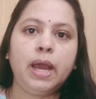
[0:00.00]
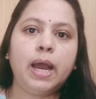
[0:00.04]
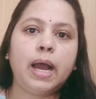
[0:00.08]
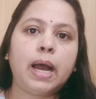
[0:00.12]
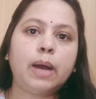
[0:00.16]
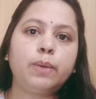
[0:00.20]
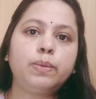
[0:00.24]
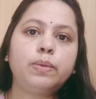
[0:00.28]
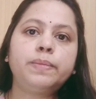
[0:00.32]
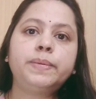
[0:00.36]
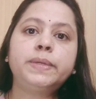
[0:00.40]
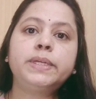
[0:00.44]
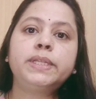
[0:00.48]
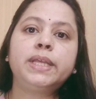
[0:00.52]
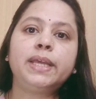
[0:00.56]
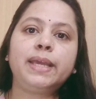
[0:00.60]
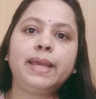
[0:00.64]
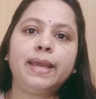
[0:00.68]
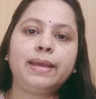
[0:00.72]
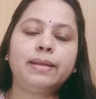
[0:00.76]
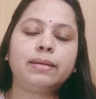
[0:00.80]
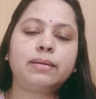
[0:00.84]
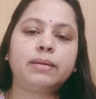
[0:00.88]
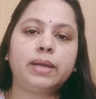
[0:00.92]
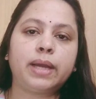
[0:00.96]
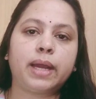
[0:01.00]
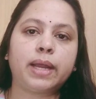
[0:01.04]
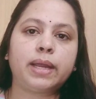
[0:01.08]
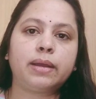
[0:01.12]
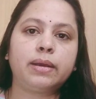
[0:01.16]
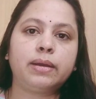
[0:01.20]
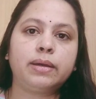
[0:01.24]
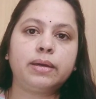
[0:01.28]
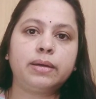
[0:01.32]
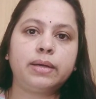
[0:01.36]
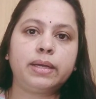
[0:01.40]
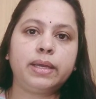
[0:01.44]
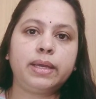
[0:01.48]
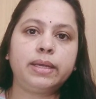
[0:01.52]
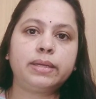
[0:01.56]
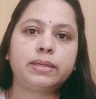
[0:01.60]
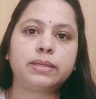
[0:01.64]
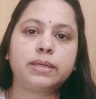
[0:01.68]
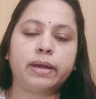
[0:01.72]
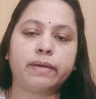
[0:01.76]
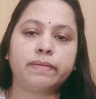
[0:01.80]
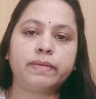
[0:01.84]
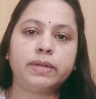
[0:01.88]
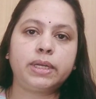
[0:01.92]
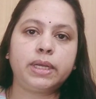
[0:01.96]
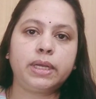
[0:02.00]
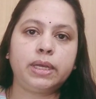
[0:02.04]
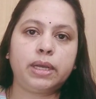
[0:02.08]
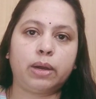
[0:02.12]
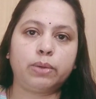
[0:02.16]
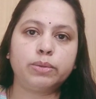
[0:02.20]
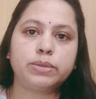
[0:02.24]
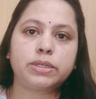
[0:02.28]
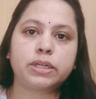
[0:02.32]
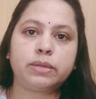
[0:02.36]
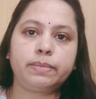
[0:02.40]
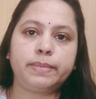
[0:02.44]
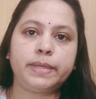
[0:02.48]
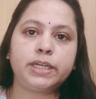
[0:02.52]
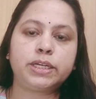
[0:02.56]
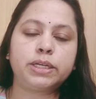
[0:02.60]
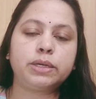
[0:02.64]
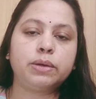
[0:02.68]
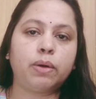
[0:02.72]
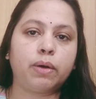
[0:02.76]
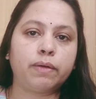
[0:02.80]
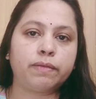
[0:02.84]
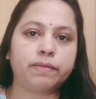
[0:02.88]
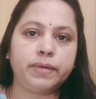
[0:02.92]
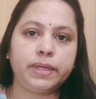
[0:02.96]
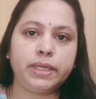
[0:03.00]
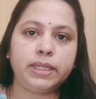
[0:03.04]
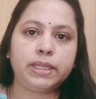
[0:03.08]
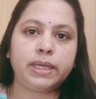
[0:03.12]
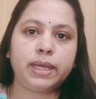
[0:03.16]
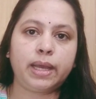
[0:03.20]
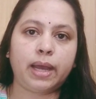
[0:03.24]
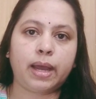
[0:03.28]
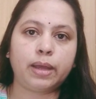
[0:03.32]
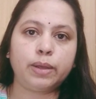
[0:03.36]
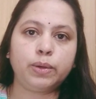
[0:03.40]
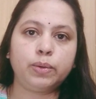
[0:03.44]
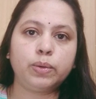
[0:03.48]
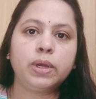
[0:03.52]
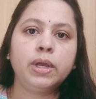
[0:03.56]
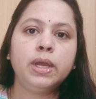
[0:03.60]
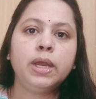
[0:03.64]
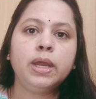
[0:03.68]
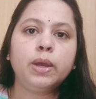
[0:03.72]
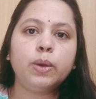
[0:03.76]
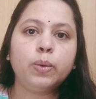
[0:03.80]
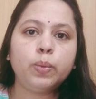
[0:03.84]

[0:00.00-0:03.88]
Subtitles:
However, the 8th Governing Council meeting of NITI Aayog